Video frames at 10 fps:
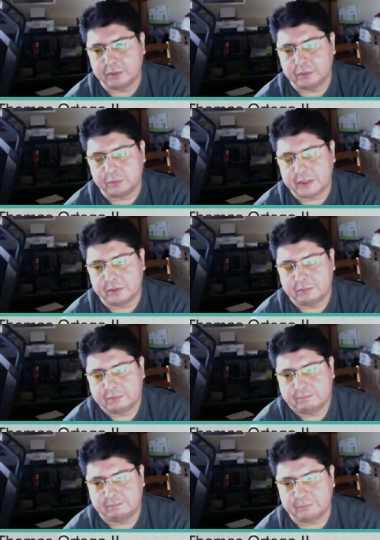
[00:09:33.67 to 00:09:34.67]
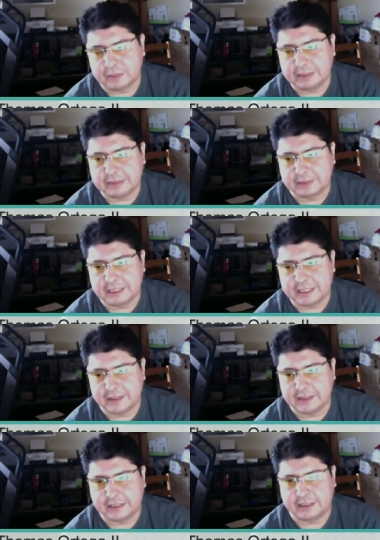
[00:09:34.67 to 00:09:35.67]
we don't mess with any
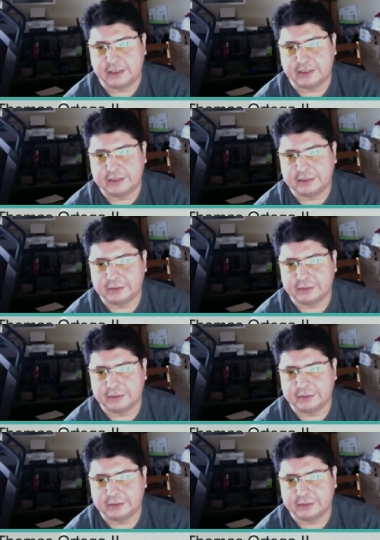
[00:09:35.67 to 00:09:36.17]
other technology.